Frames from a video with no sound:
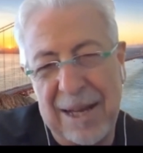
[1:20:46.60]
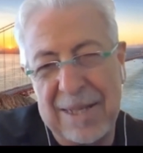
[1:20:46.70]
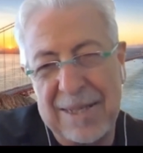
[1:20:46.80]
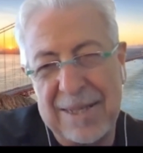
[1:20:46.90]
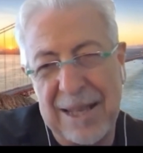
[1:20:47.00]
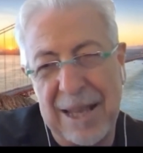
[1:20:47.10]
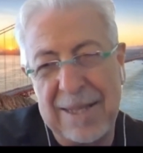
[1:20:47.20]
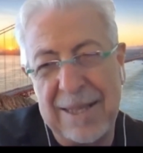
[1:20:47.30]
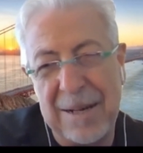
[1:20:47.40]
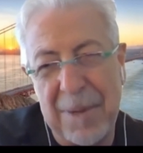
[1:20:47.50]
as I
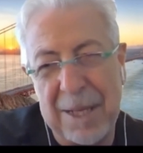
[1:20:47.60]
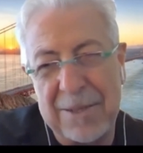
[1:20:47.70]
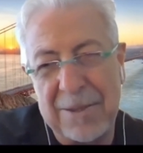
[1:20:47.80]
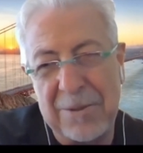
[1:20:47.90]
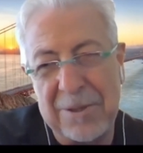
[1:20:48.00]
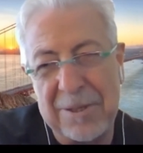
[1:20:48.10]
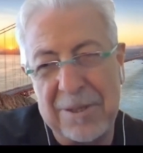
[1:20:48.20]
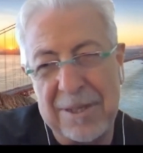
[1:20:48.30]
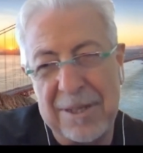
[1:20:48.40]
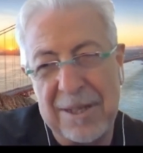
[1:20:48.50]
tell my student,
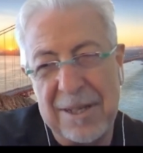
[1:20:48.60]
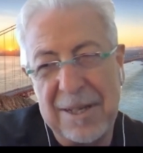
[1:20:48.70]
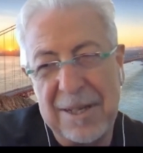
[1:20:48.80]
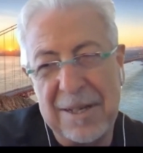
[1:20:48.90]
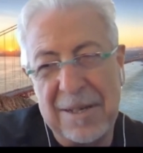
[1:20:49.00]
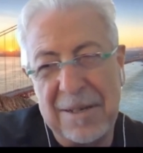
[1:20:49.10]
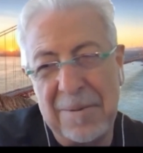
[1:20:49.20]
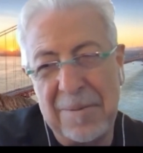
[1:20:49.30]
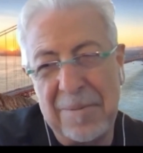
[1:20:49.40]
uh,